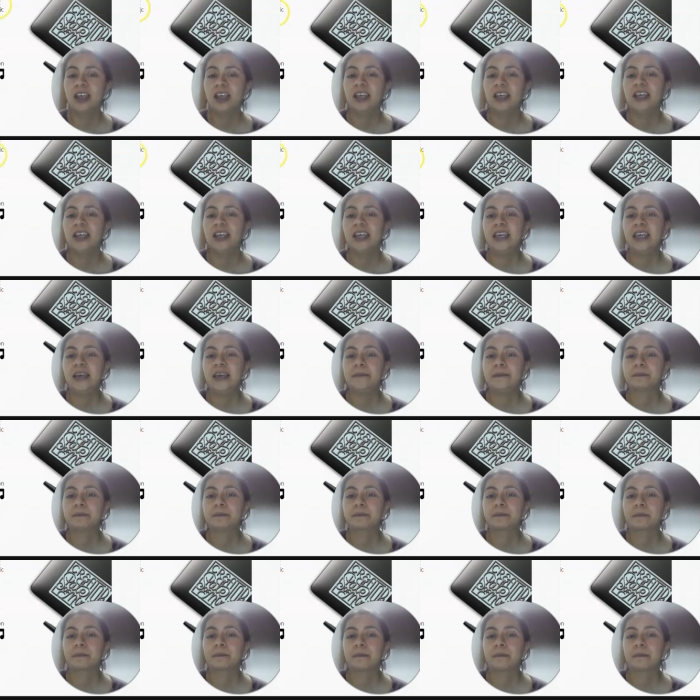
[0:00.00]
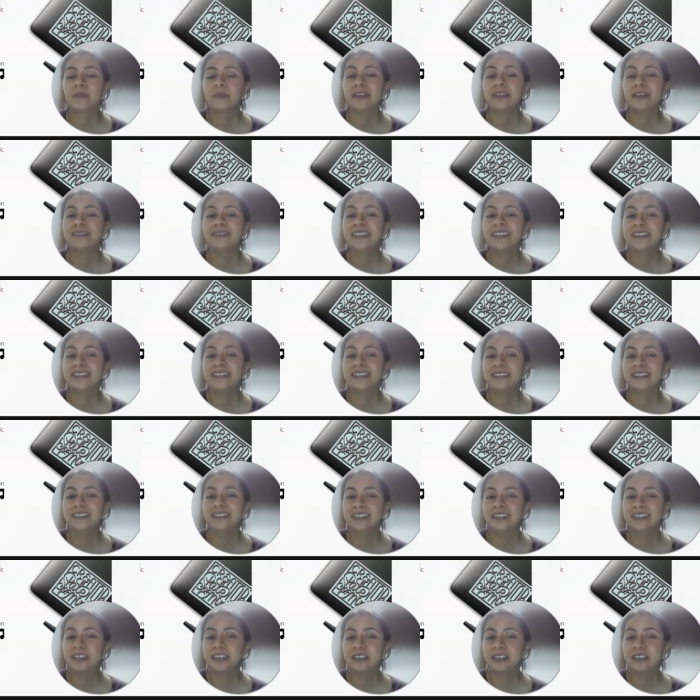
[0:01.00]
These
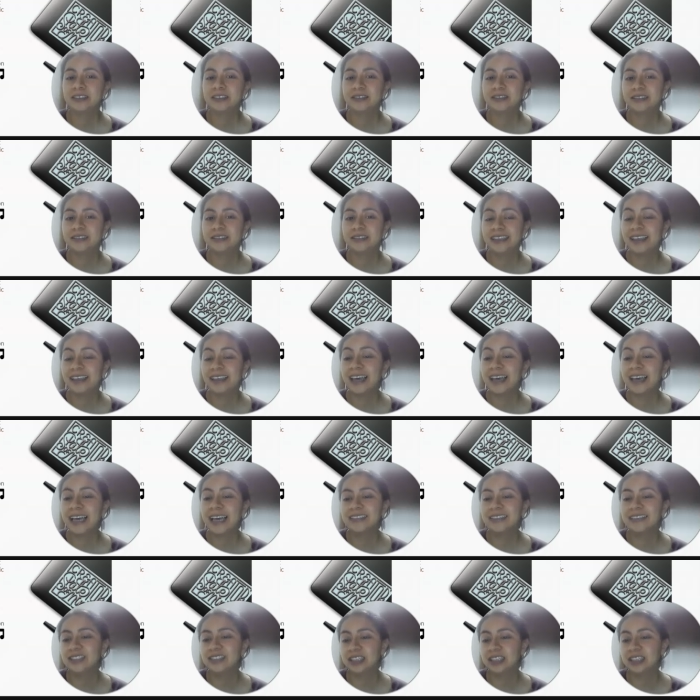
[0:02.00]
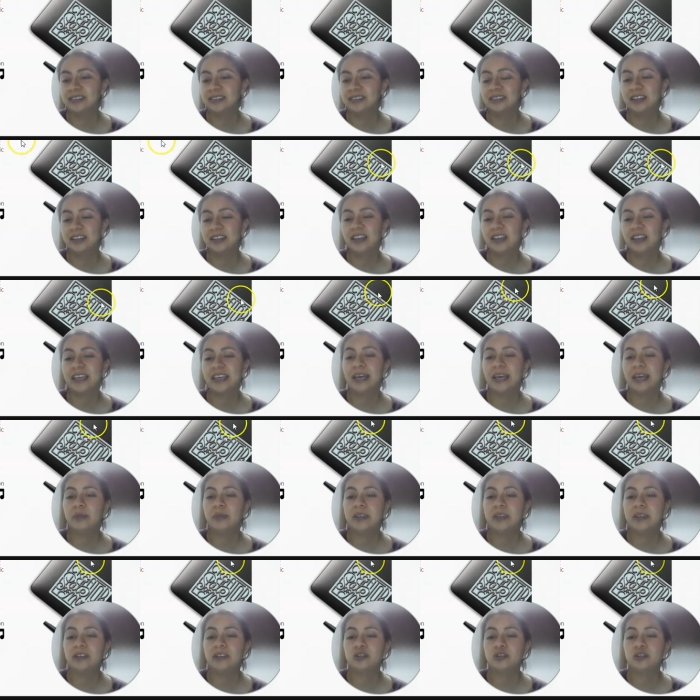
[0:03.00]
tech gadgets can
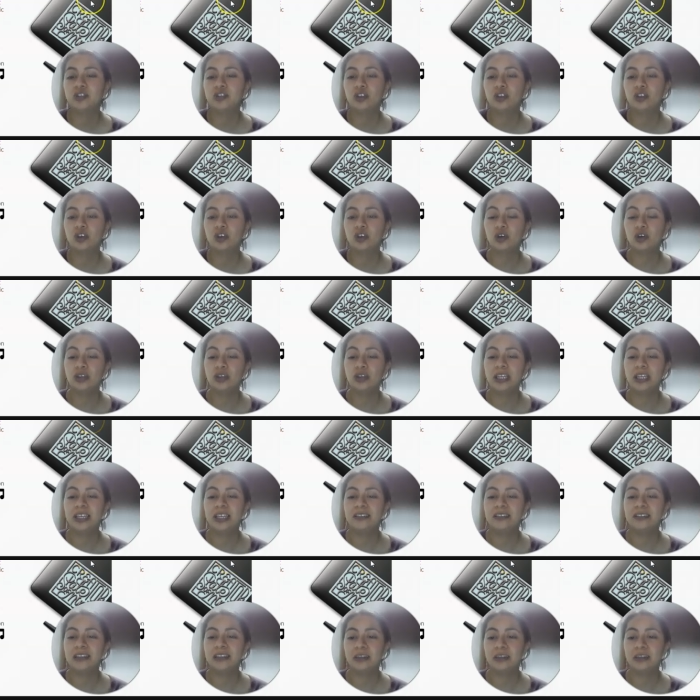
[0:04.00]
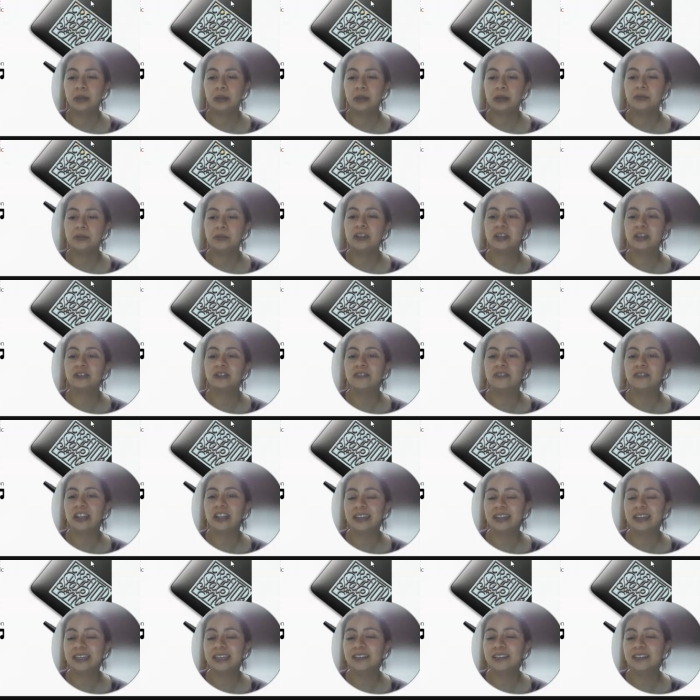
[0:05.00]
be used not only in the development of the
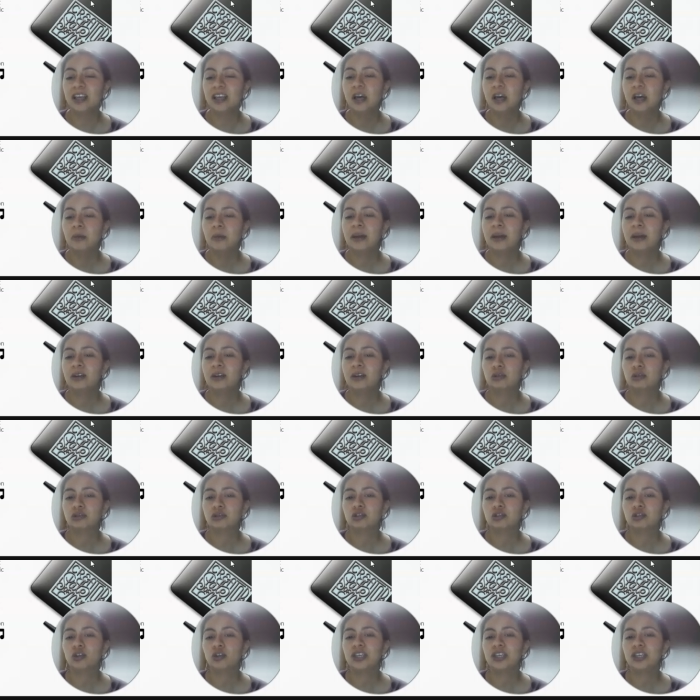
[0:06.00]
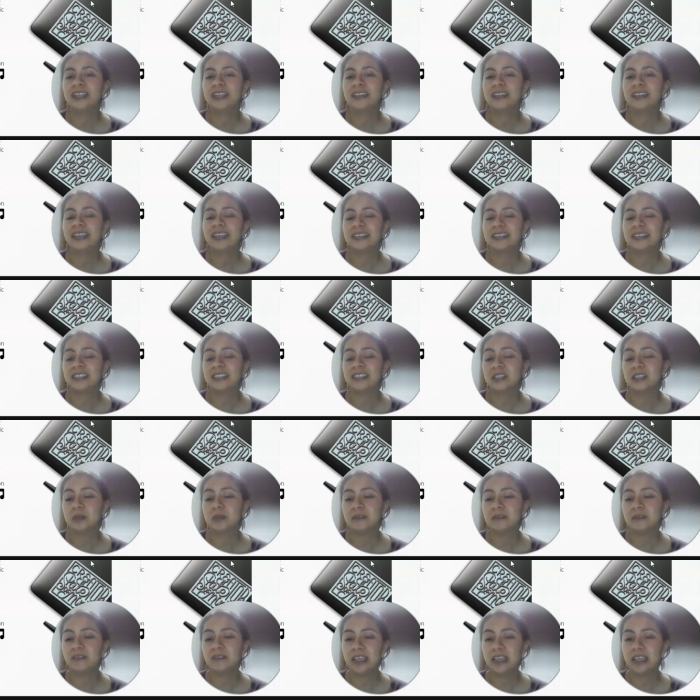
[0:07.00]
class, but also in the
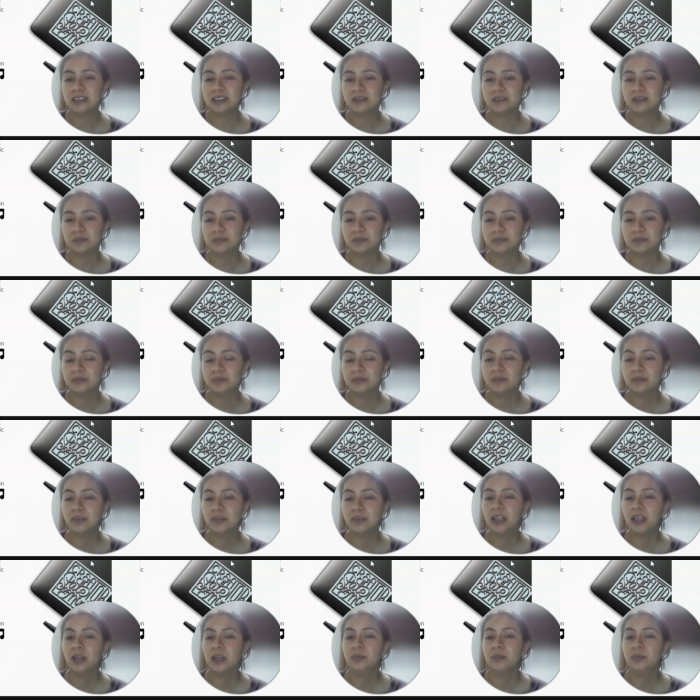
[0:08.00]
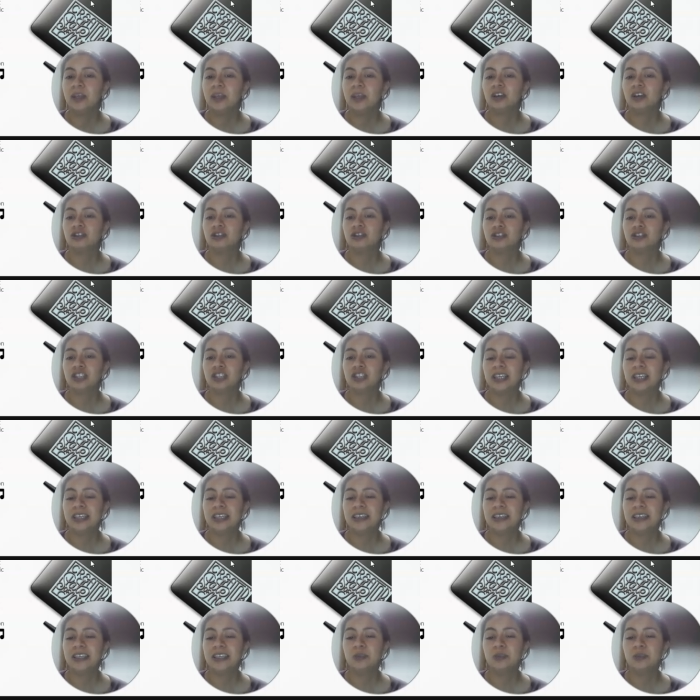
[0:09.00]
assessment phase, because
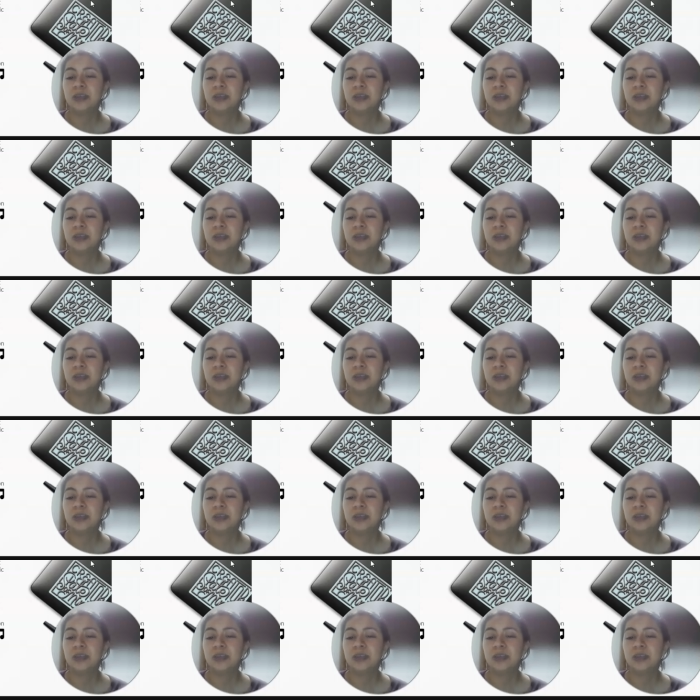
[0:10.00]
it